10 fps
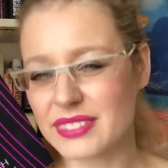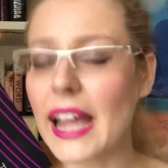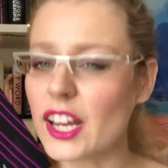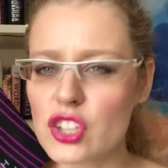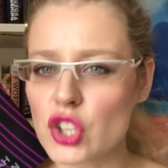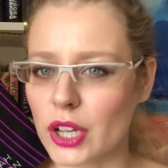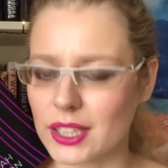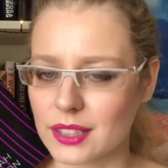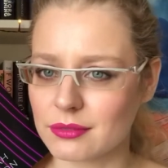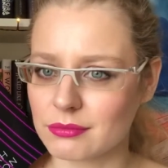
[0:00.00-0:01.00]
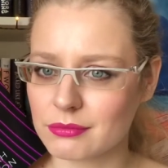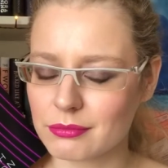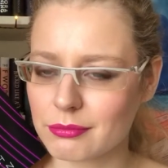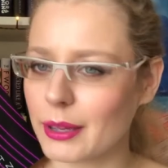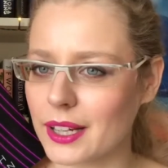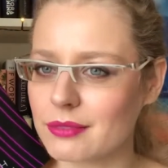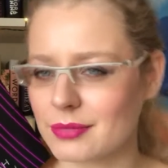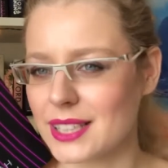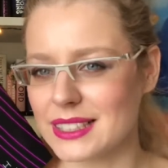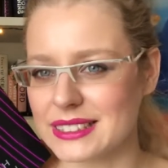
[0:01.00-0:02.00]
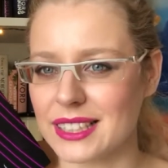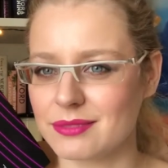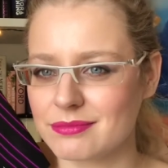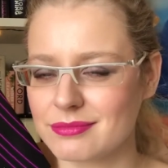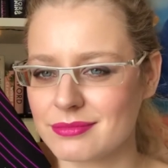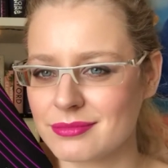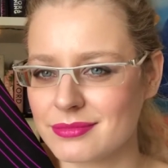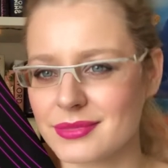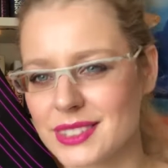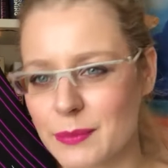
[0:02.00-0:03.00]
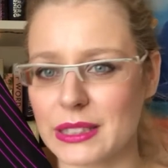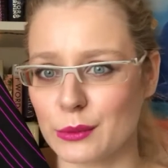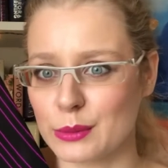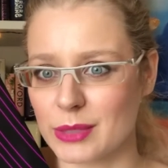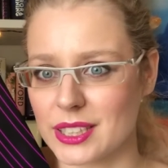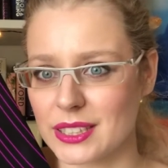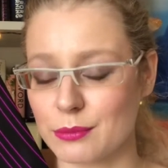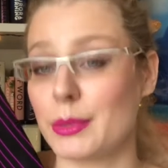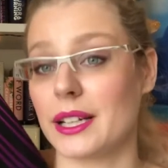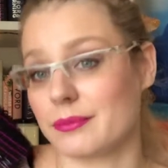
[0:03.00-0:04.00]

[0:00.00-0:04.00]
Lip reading: enjoyed it. But as I said, something was missing. But